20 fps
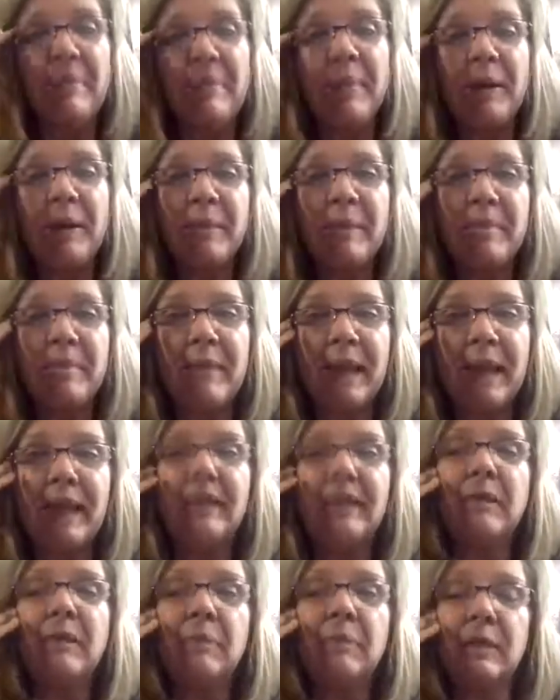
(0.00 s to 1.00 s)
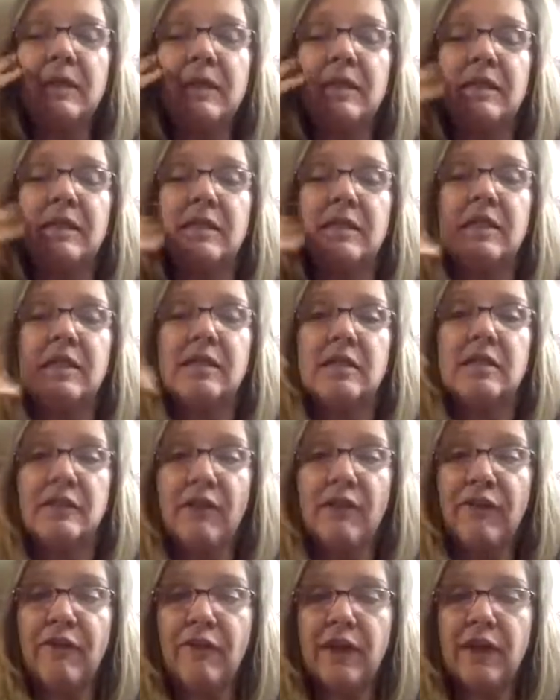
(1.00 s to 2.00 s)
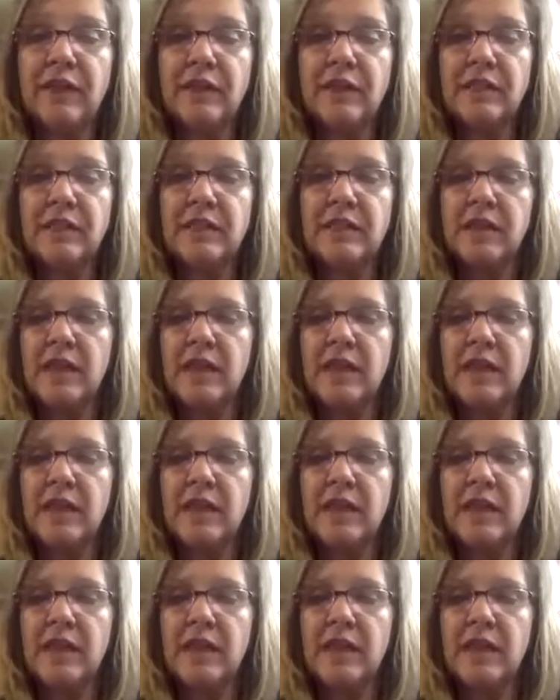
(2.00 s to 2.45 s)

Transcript: but made the biggest difference.